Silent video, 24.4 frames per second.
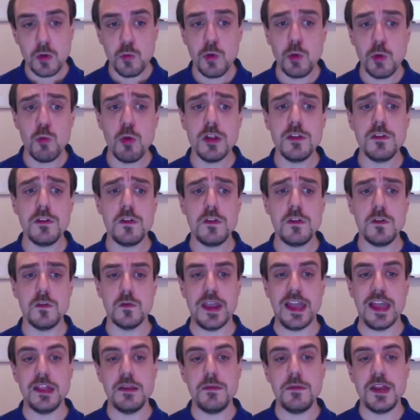We want
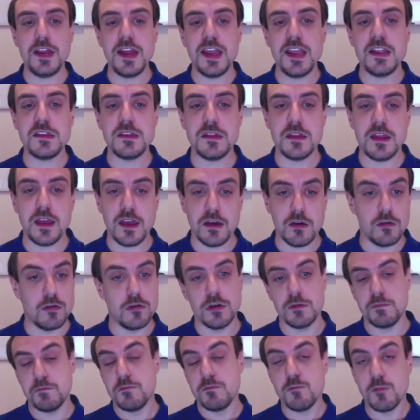to eliminate,
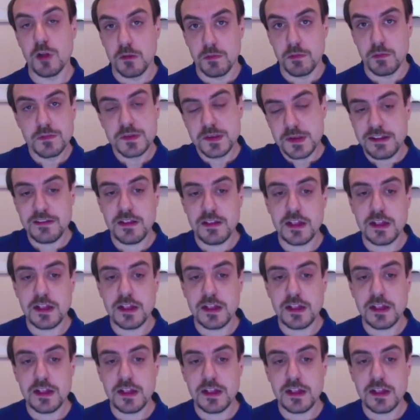or well,